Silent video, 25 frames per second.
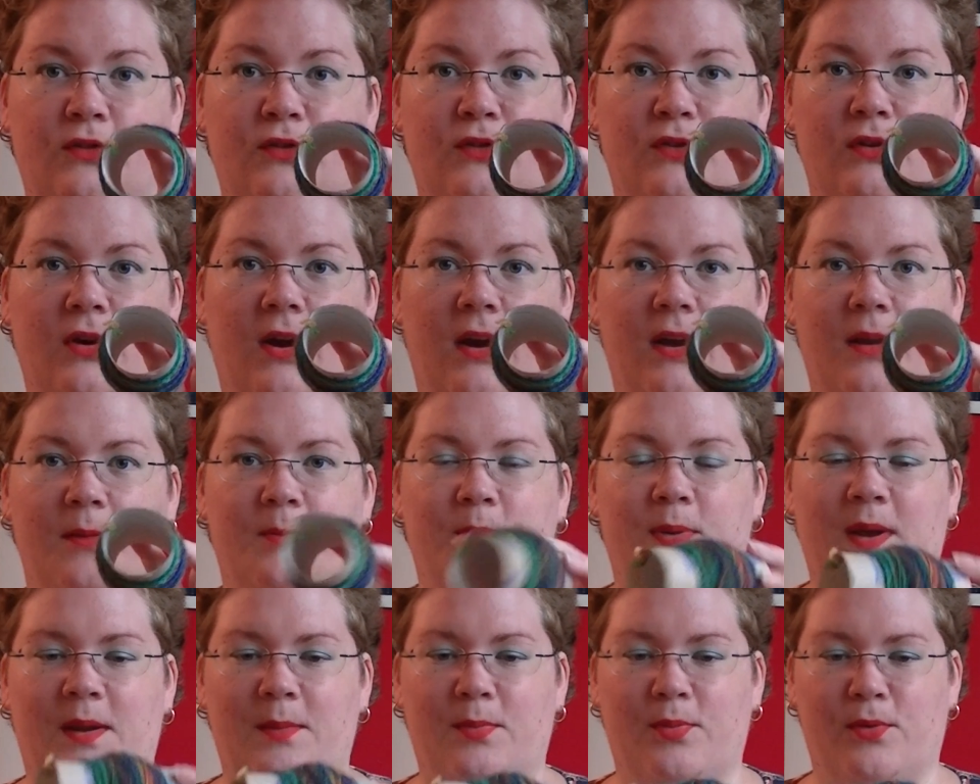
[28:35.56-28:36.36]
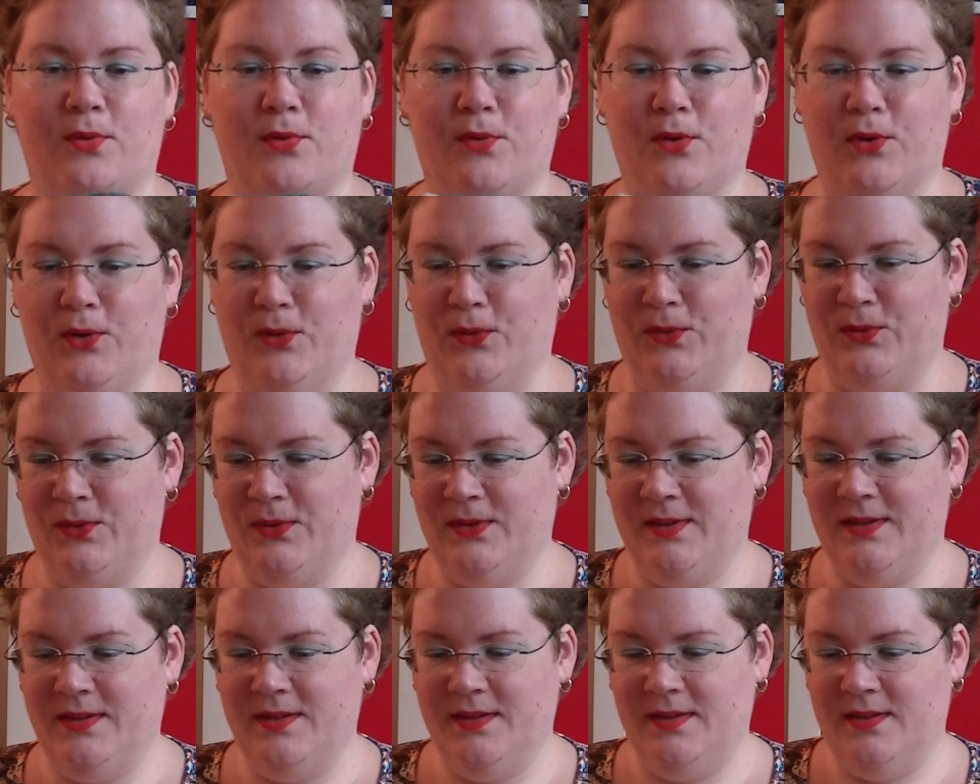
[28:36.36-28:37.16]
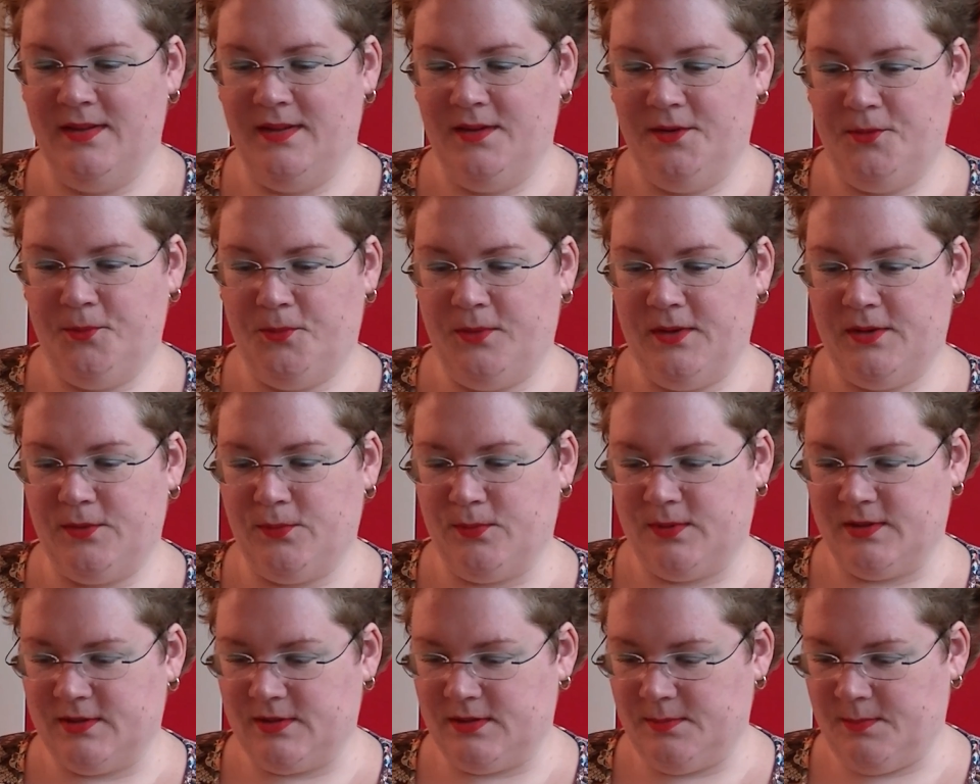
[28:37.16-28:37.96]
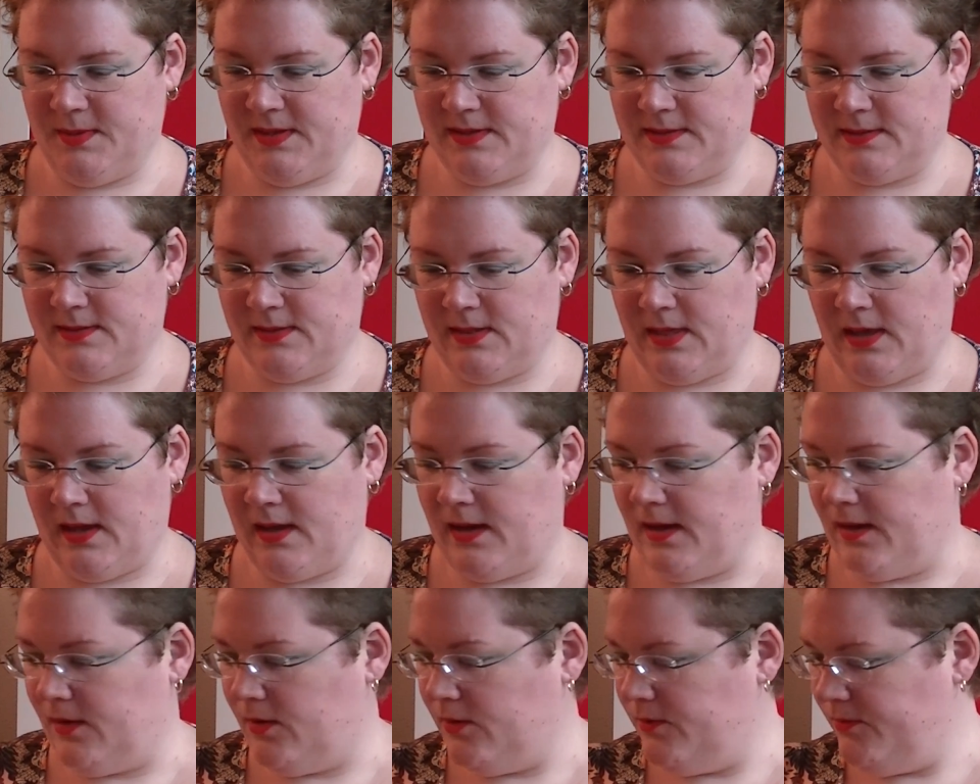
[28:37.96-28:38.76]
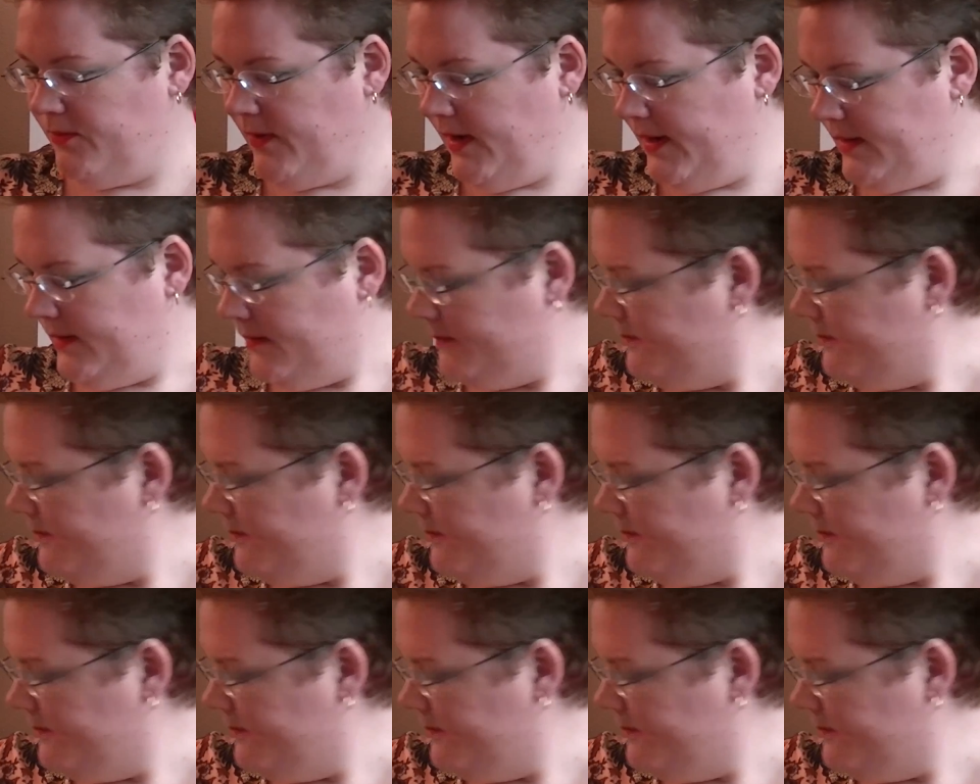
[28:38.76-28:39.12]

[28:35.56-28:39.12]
toilet paper roll, which was the best thing I could find.